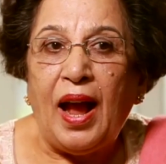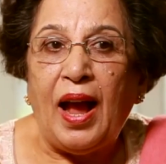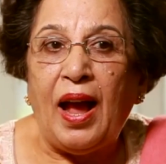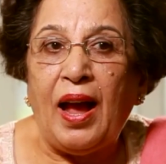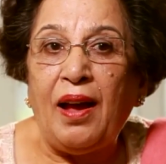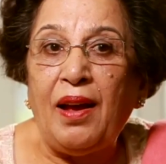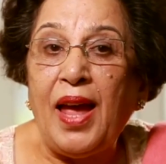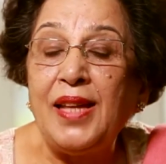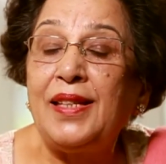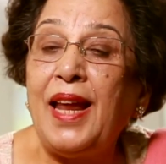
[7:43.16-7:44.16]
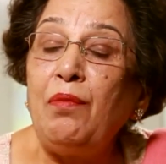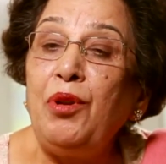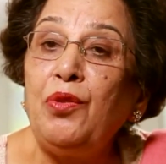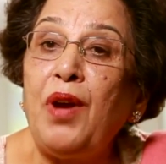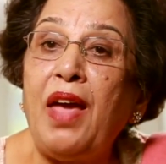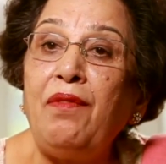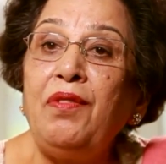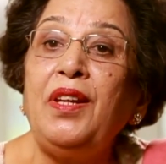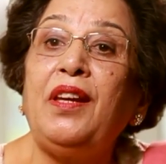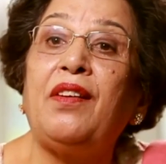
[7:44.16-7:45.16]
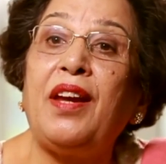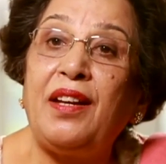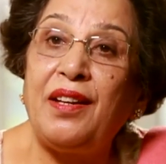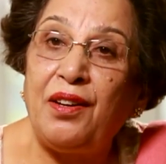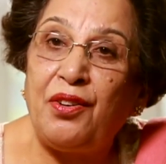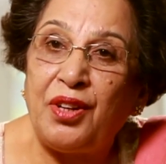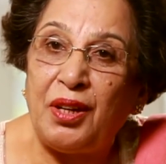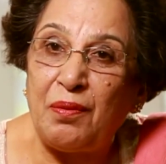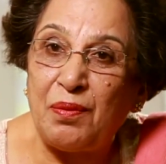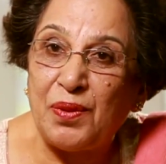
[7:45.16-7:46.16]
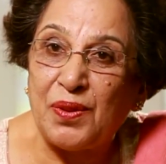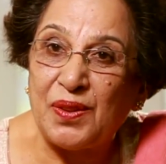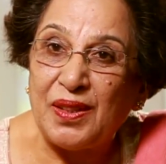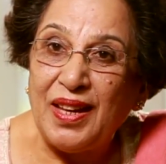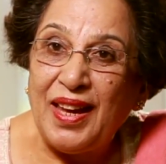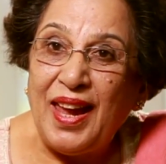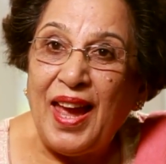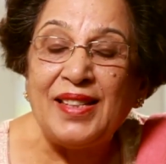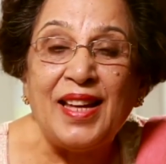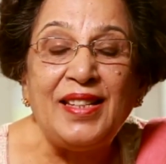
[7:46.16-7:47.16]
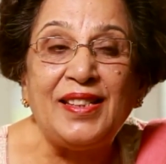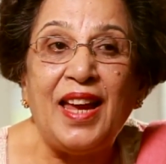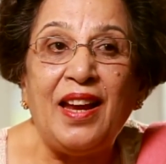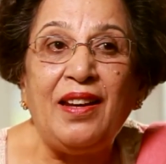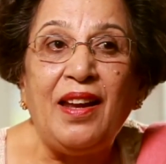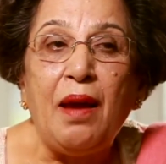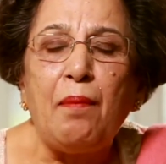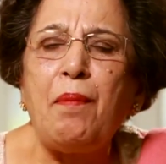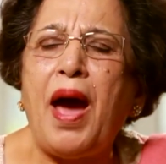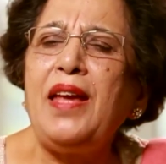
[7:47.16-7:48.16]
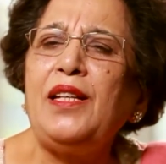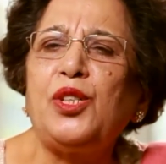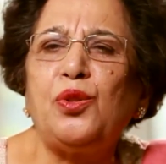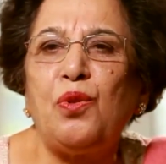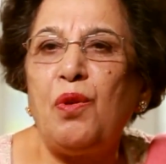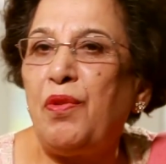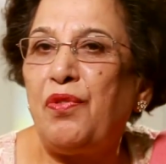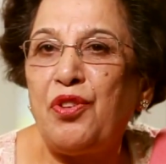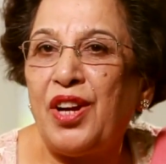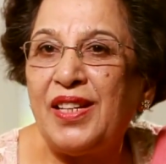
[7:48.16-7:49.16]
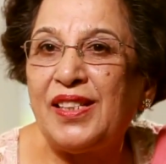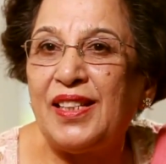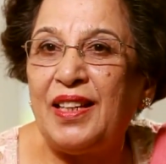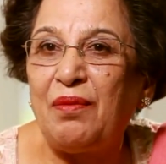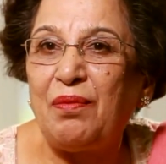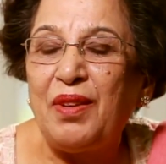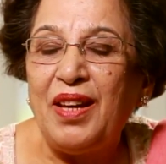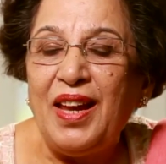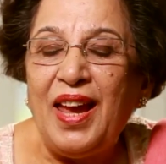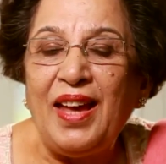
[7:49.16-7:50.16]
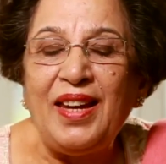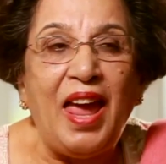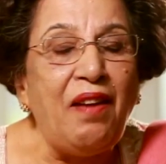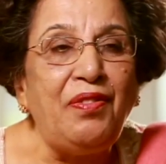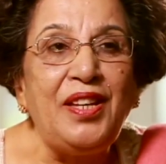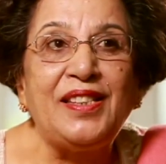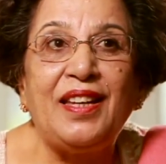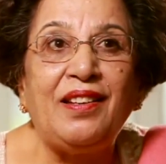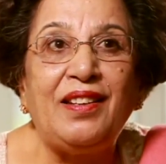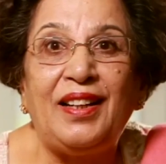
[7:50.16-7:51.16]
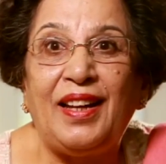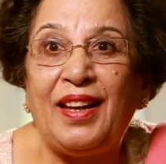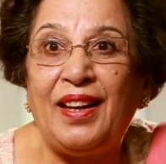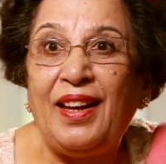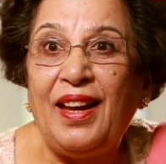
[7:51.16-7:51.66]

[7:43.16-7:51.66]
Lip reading: has led me to have even greater dreams. As I said, miles to go before I sleep, and every single day